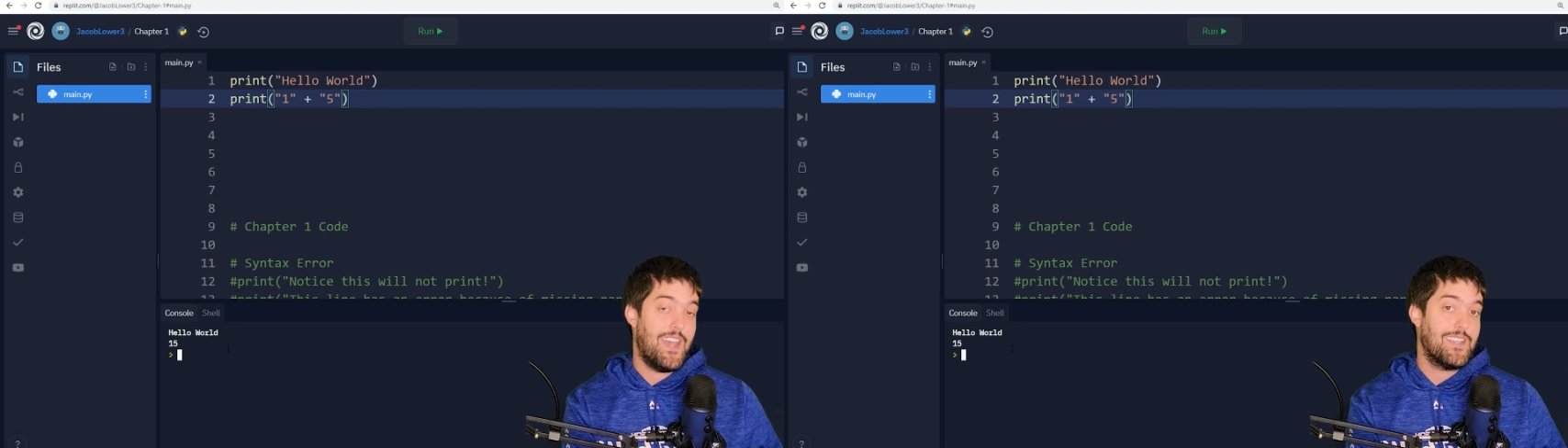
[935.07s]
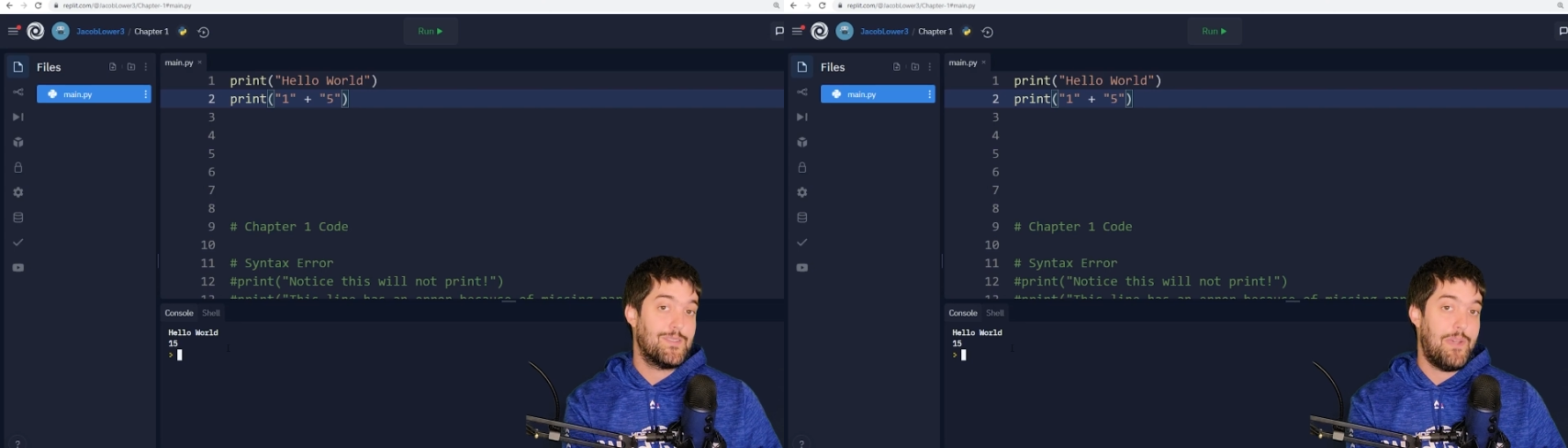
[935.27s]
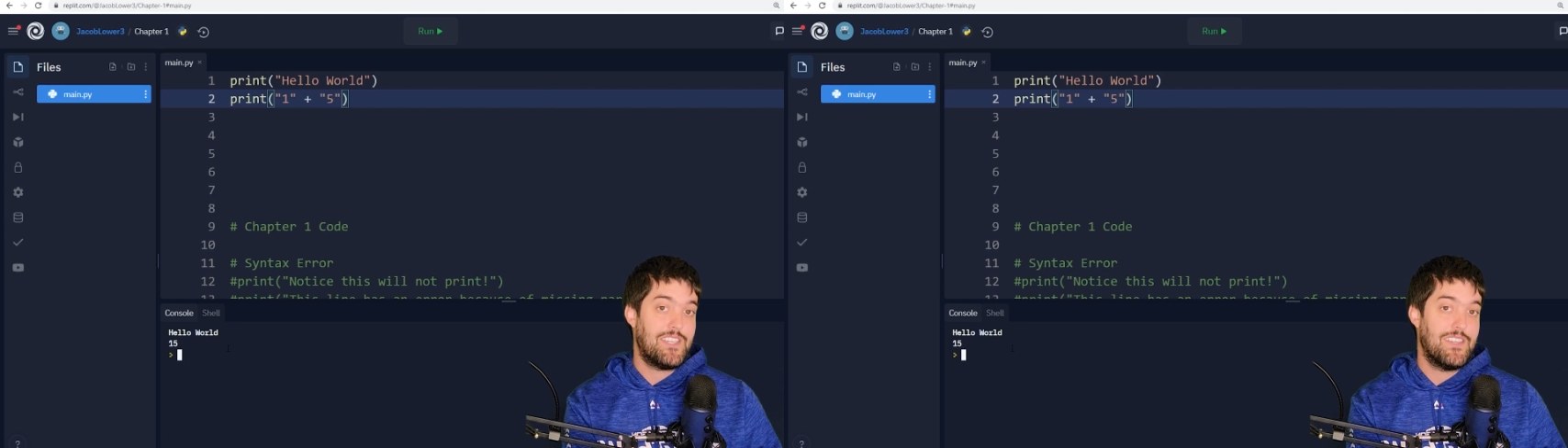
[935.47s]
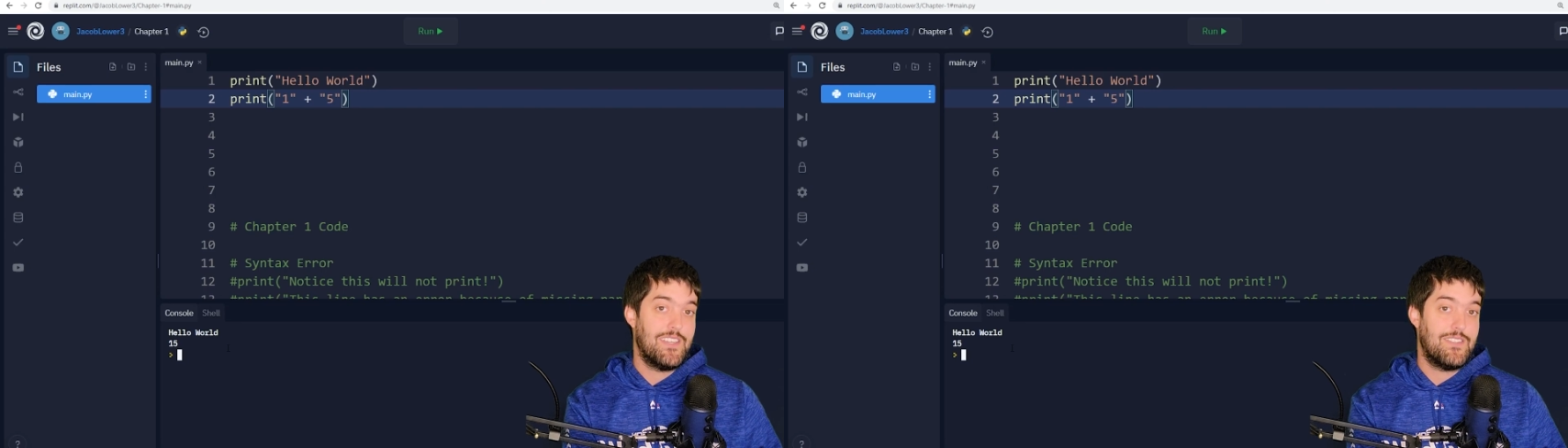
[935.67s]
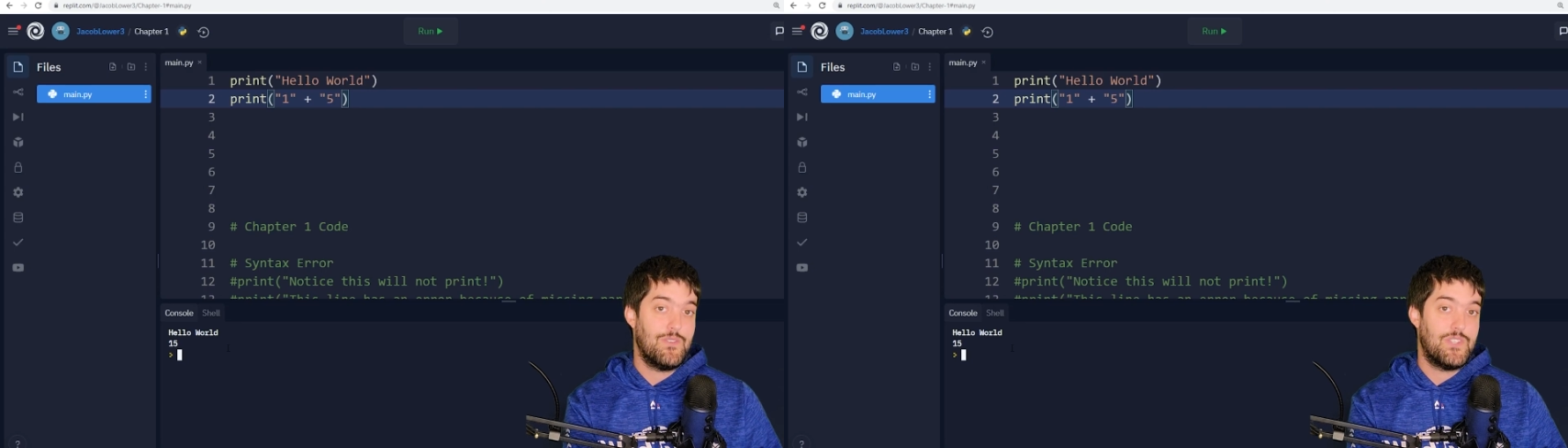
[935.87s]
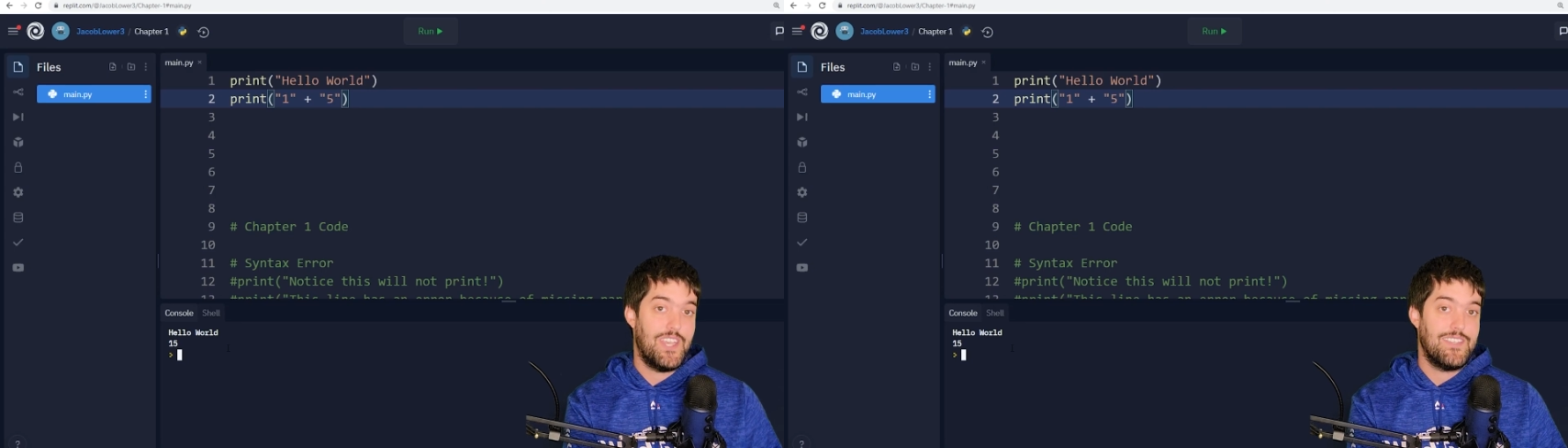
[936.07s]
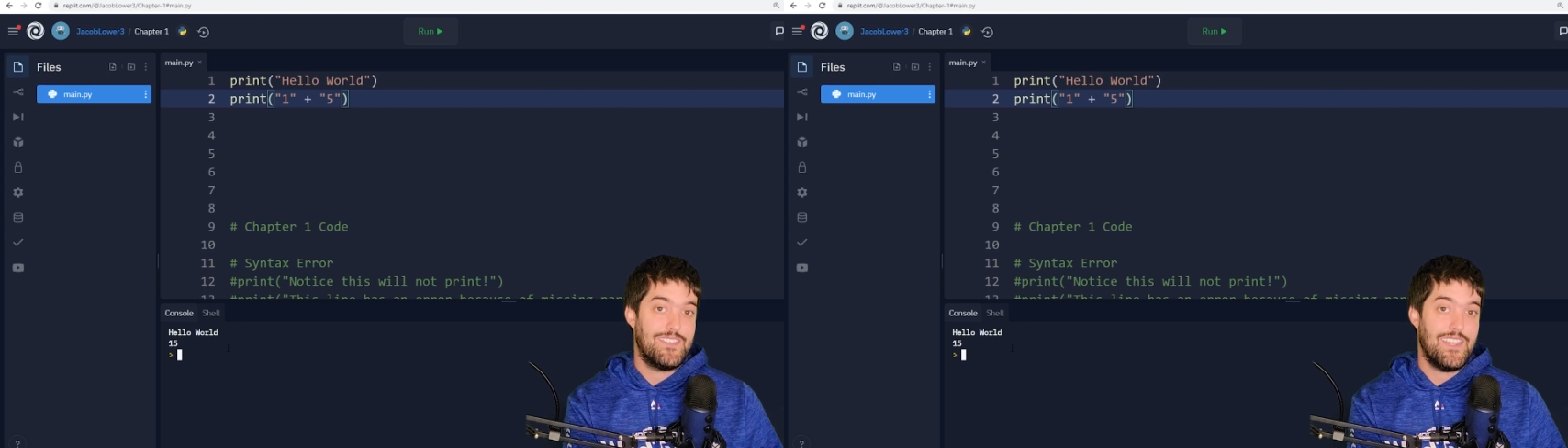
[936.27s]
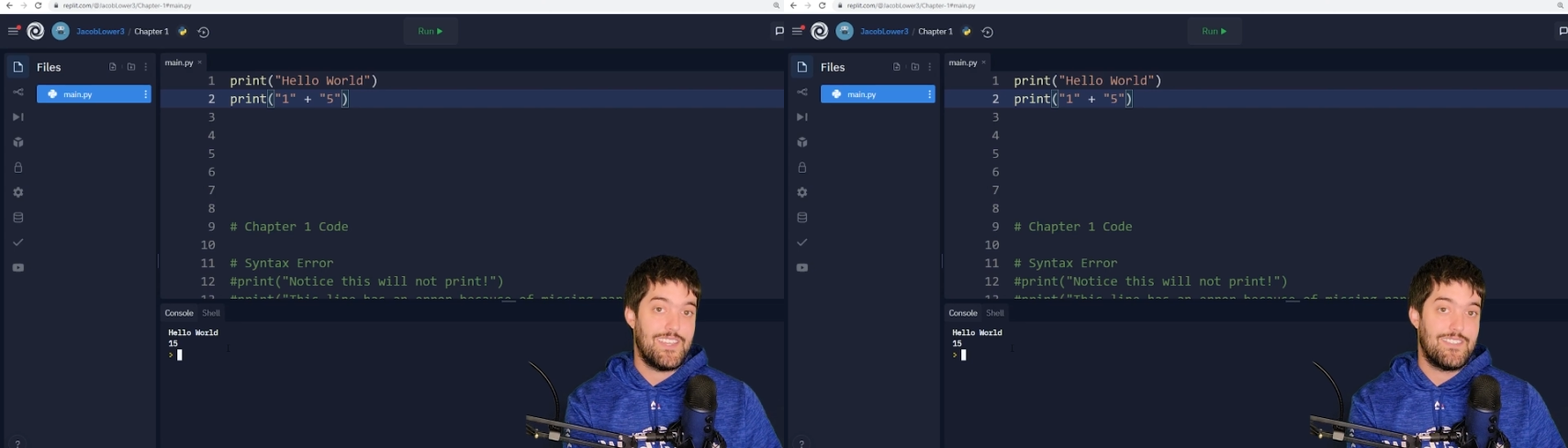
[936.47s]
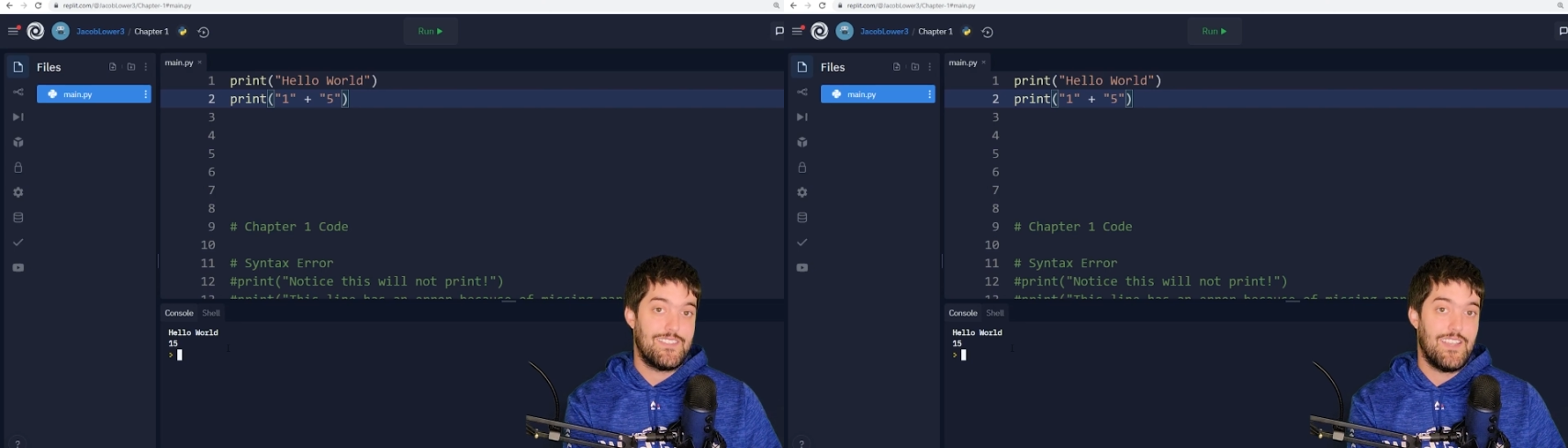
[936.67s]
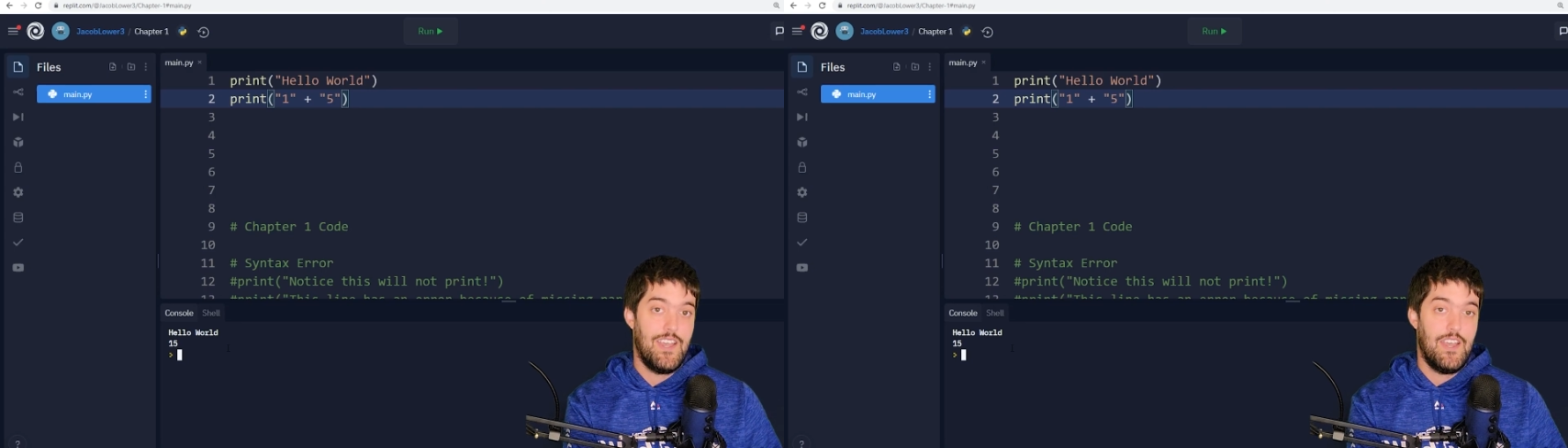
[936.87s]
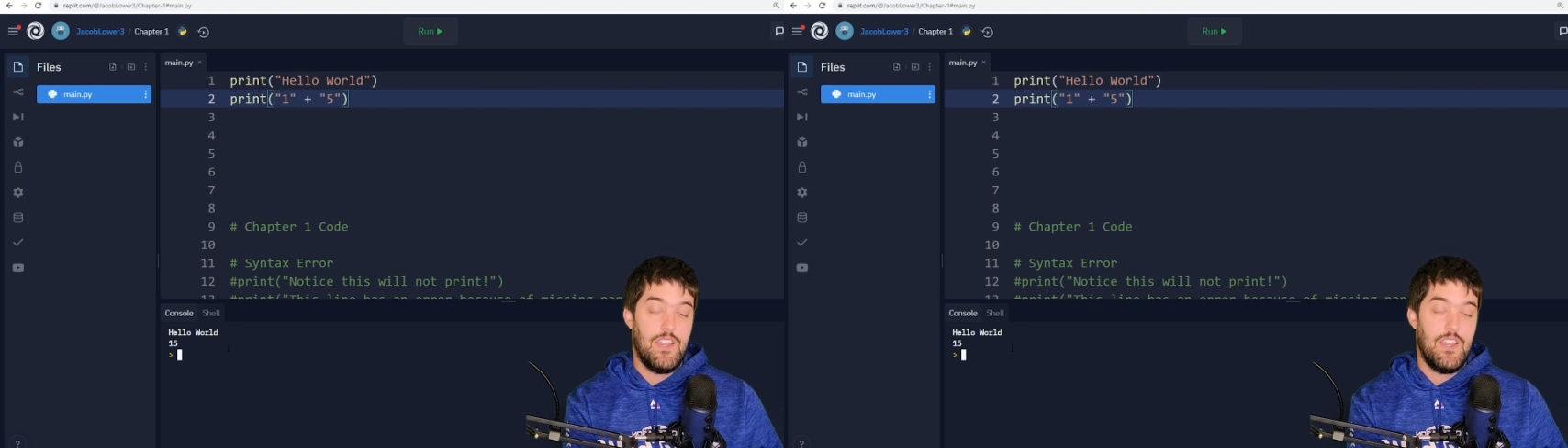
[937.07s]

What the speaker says: I expected it to say 6.